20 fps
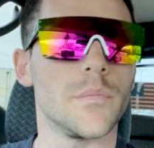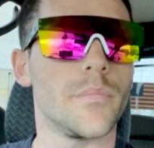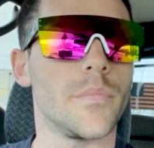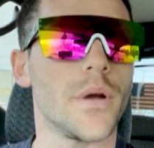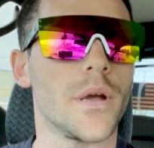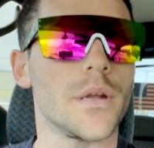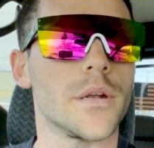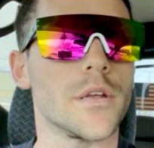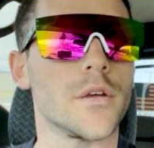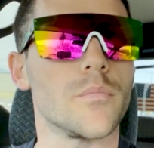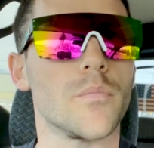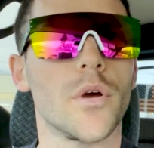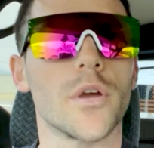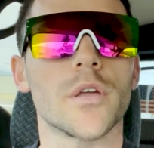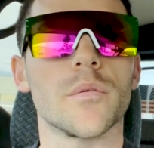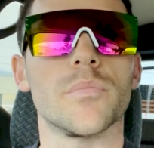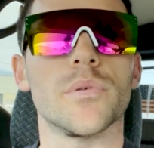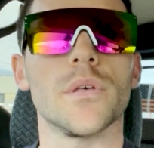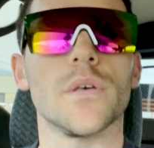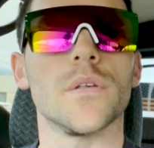Pioneer
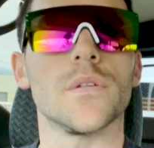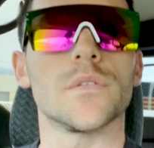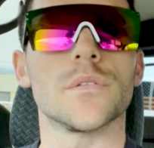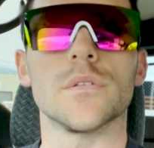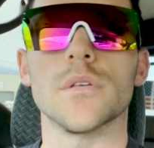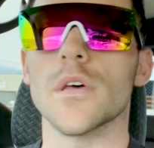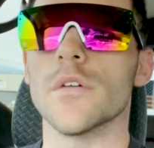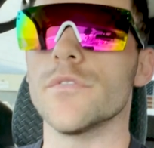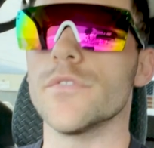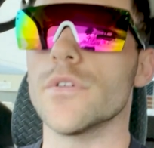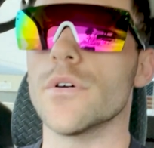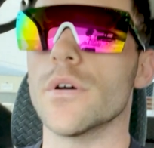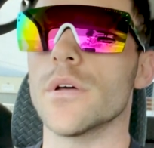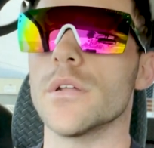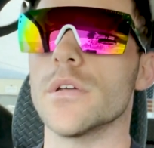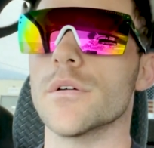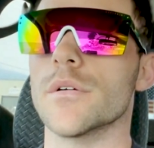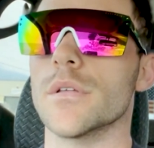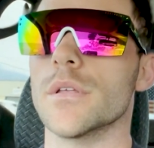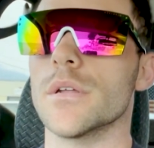Marketplace. I have no
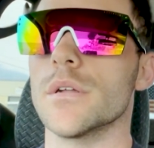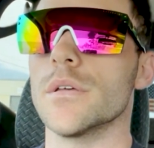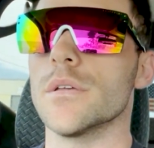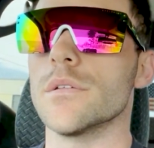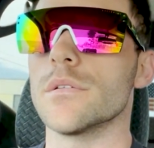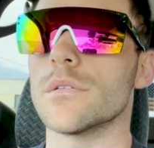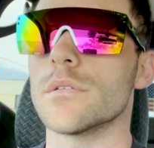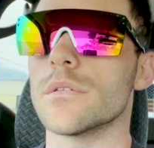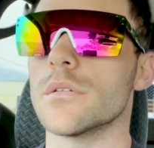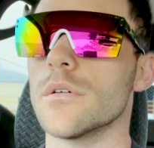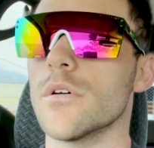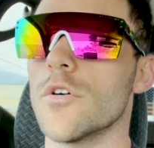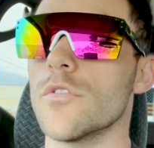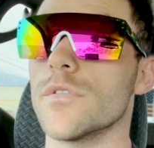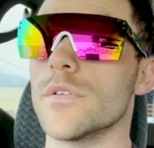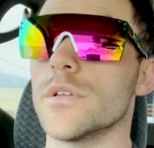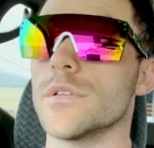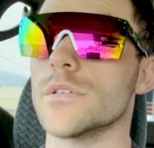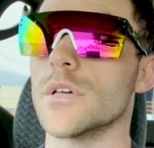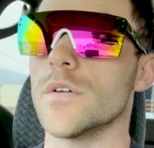idea where that is.
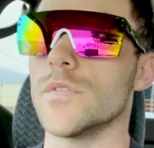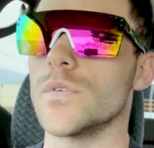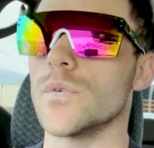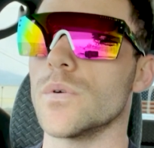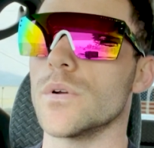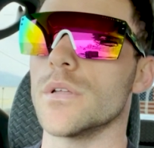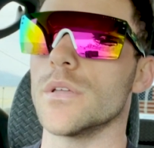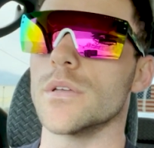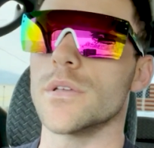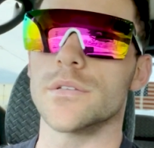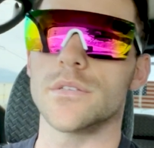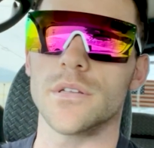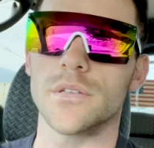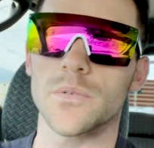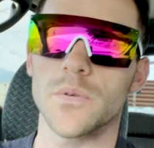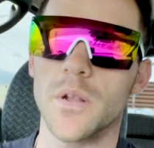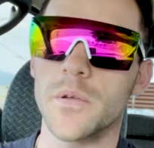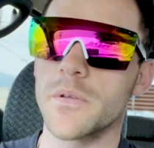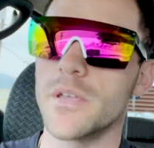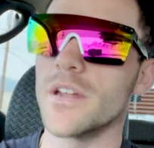Hopefully it's off 20, because that's
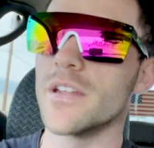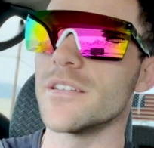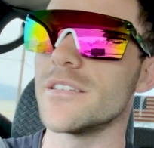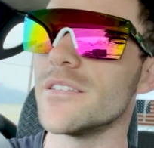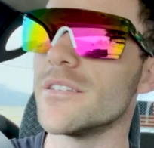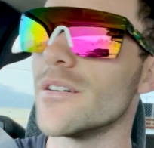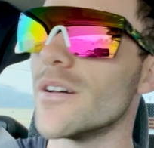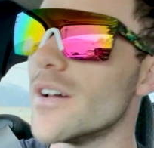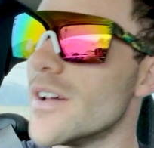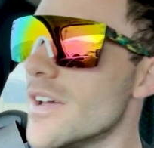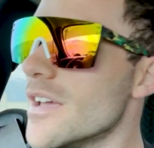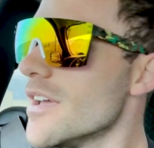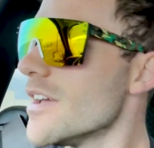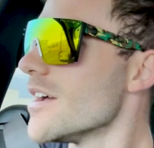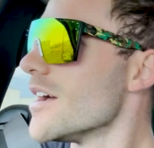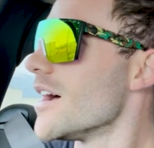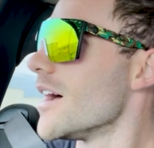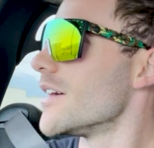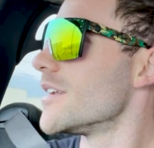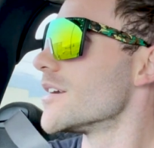what I'm gonna do.
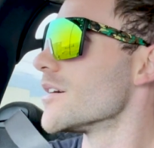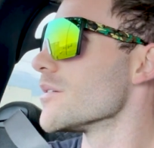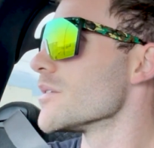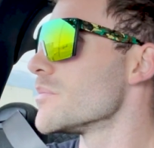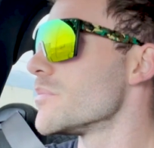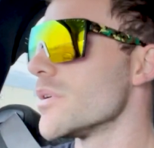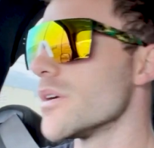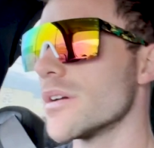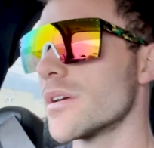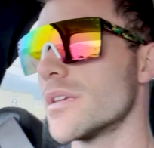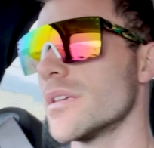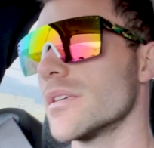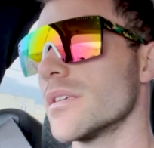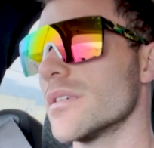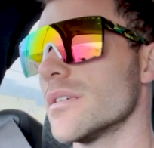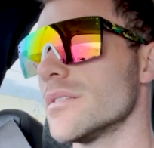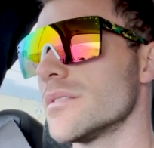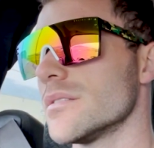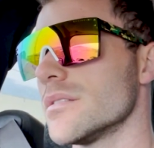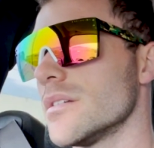I know where the Burger King
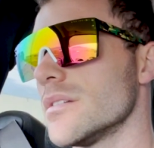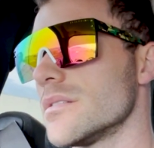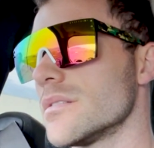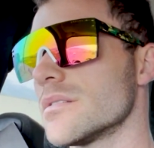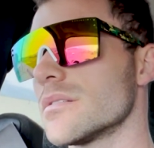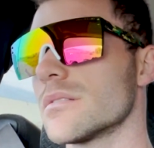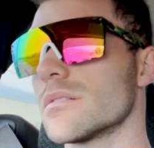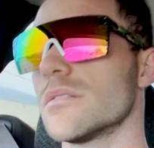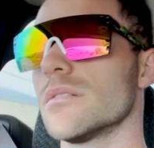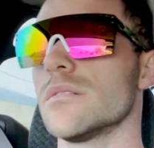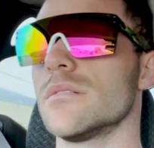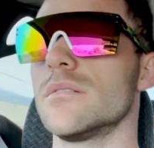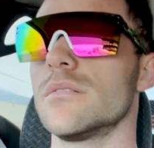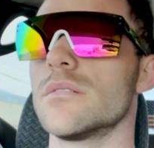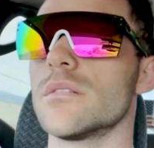is, and that's good.